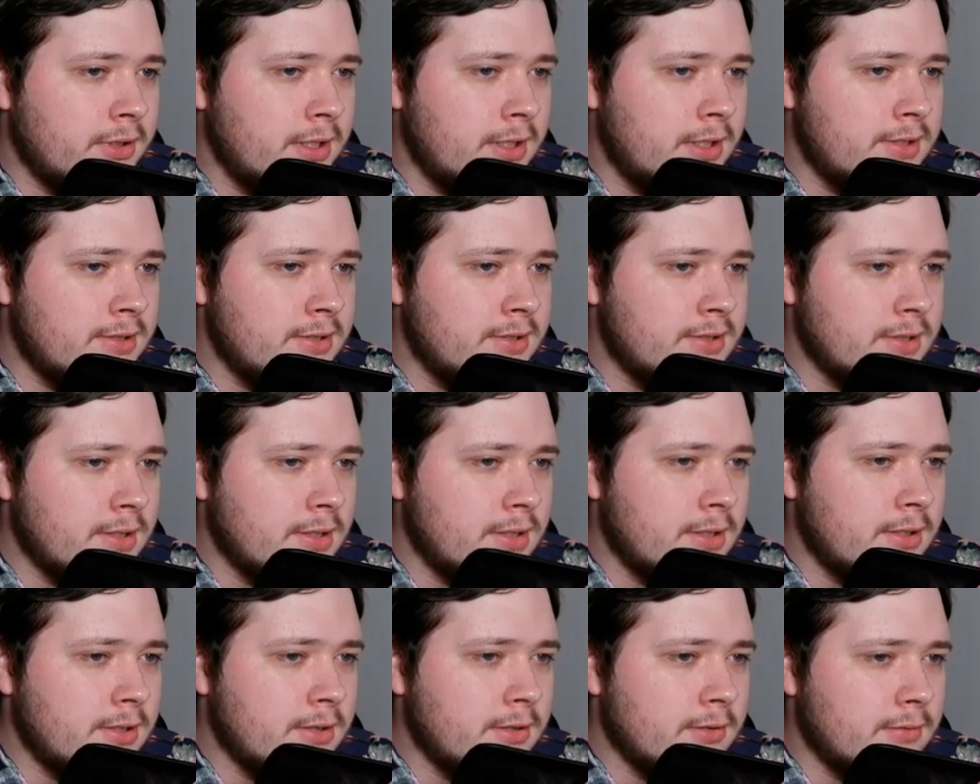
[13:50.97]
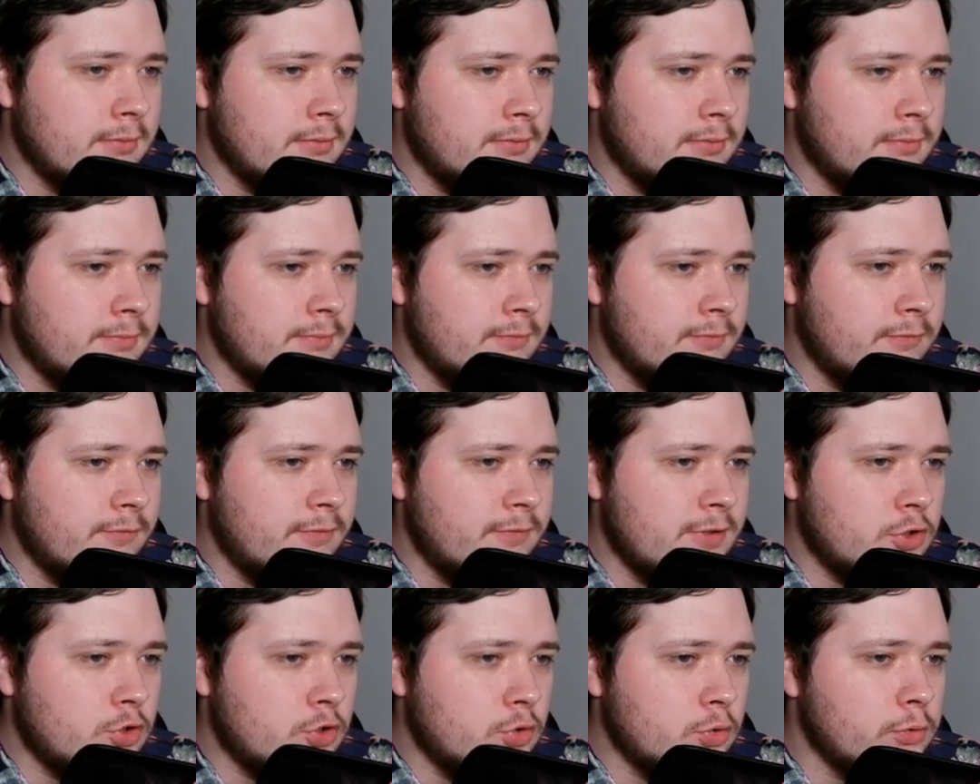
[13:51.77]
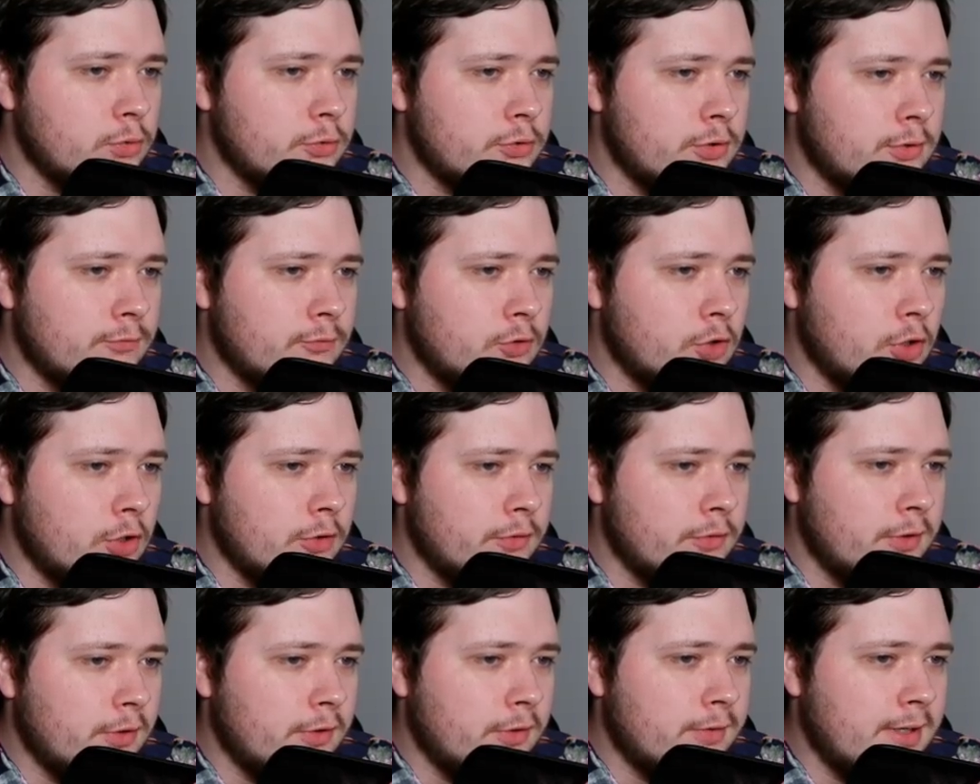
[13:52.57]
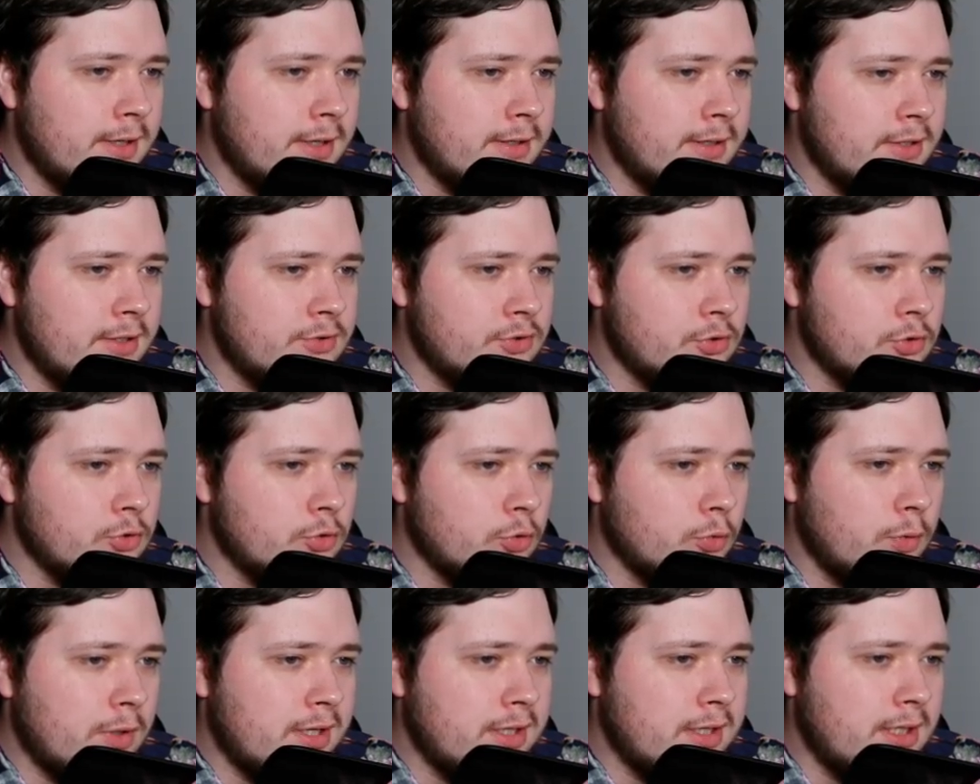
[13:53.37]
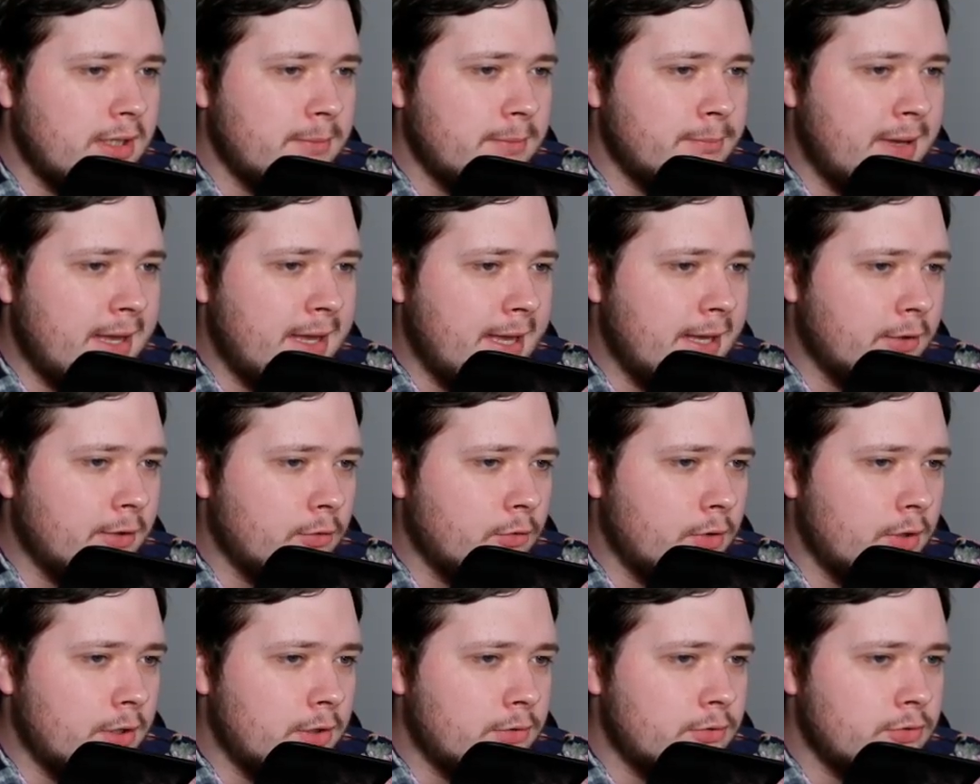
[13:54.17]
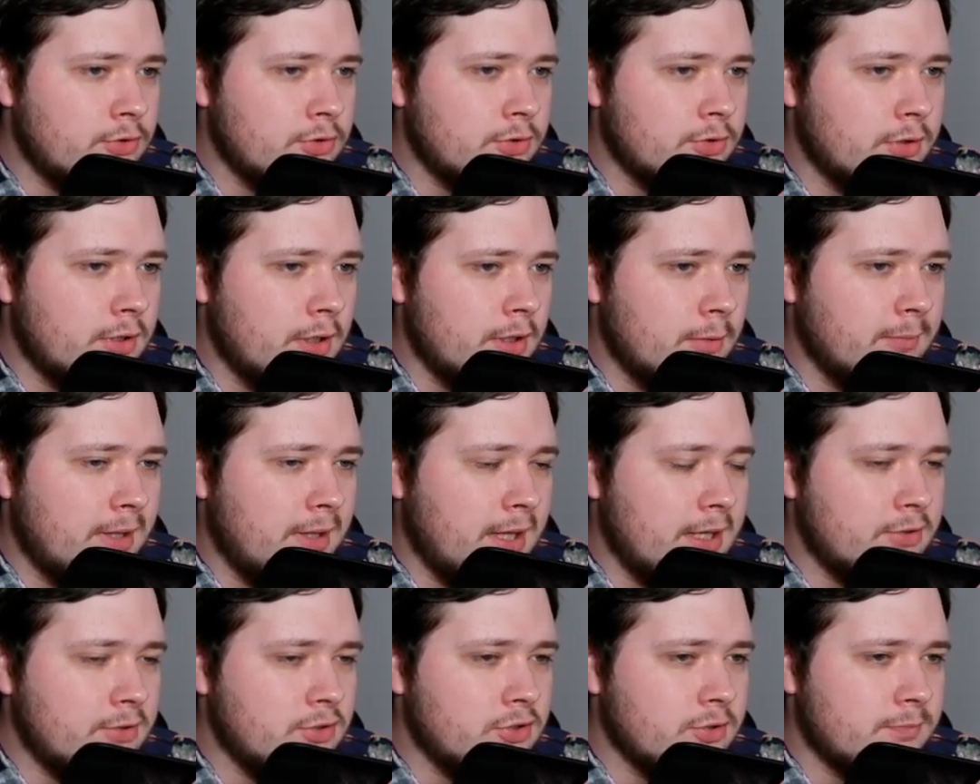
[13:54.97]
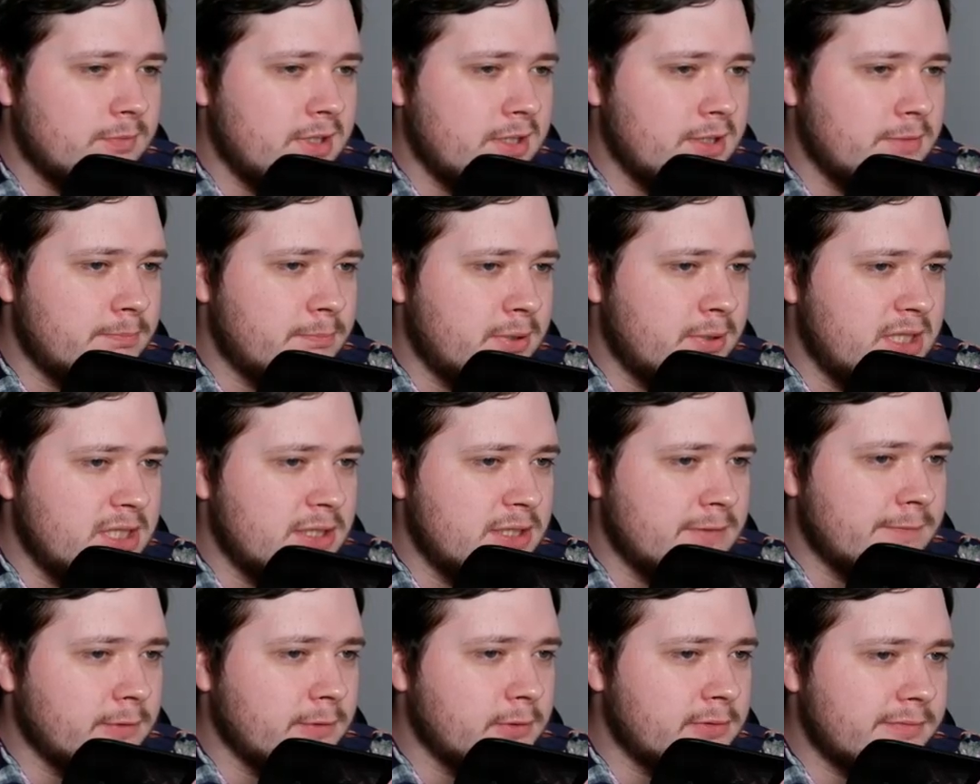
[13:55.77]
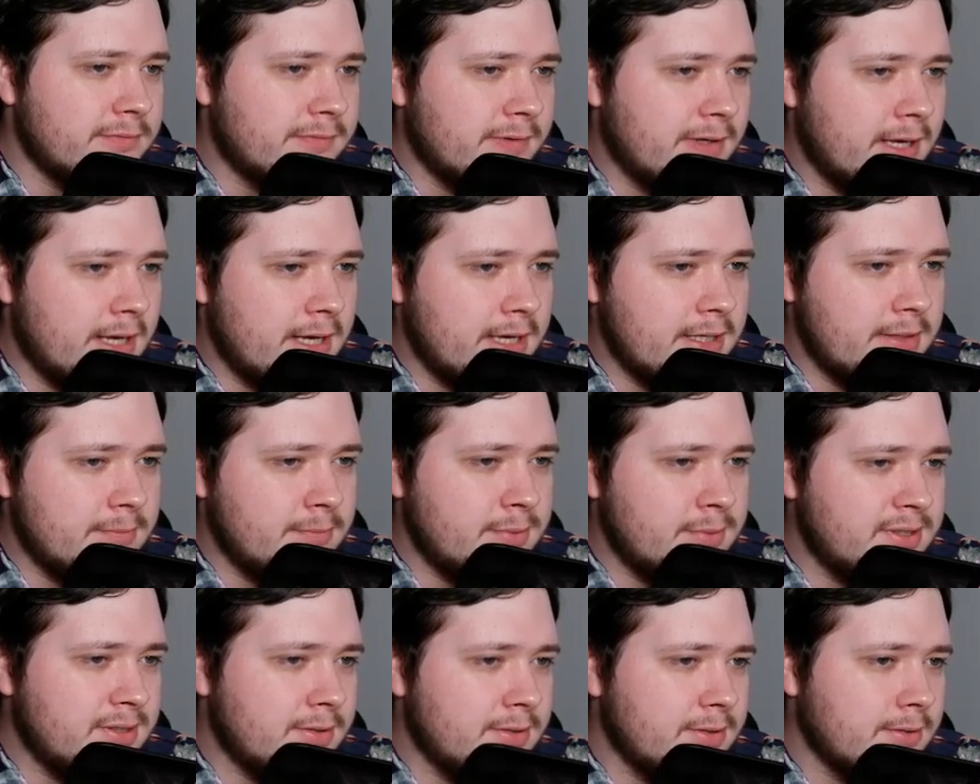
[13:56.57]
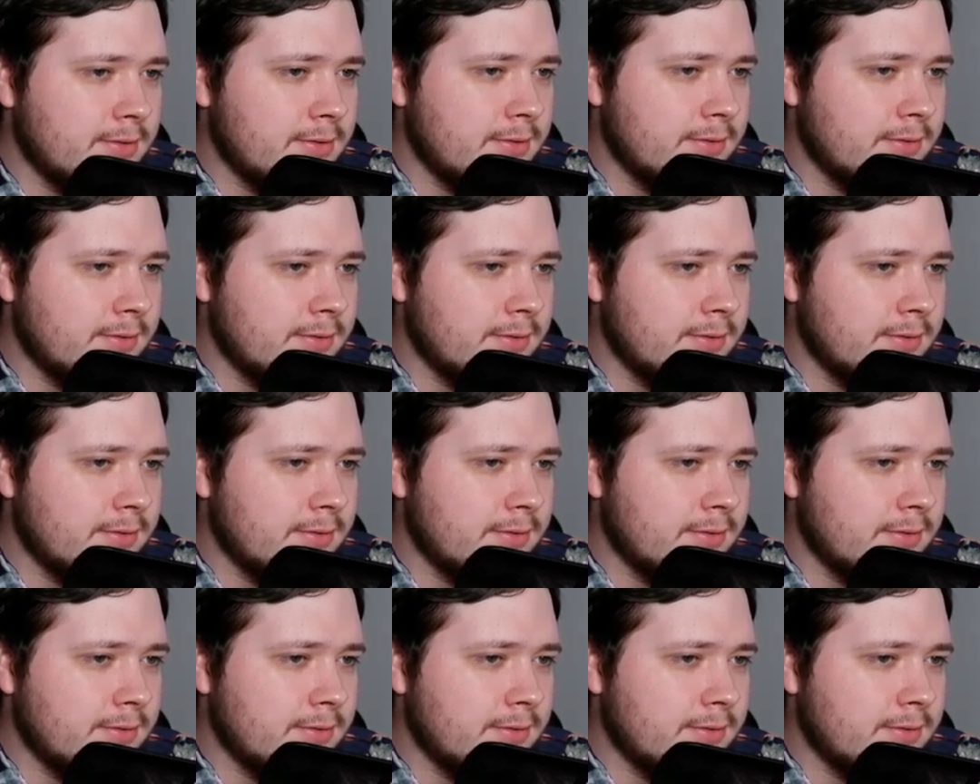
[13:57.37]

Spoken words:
nice visual you've got there. That nice grainy background. I'm getting some nice peaceful vibes.